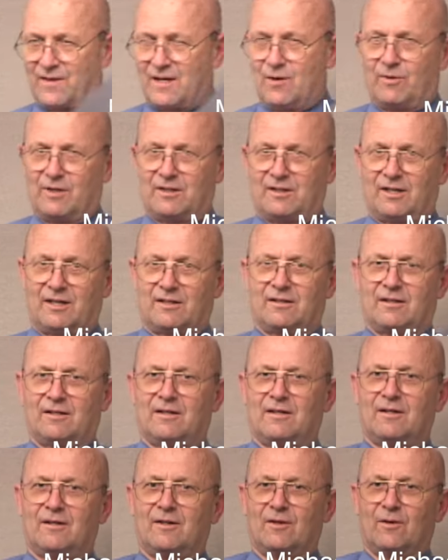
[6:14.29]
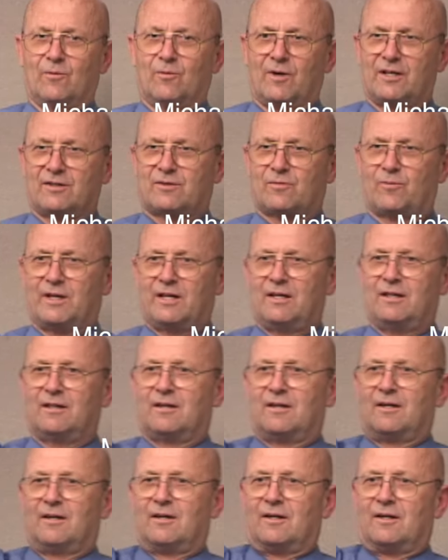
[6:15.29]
thing we did was we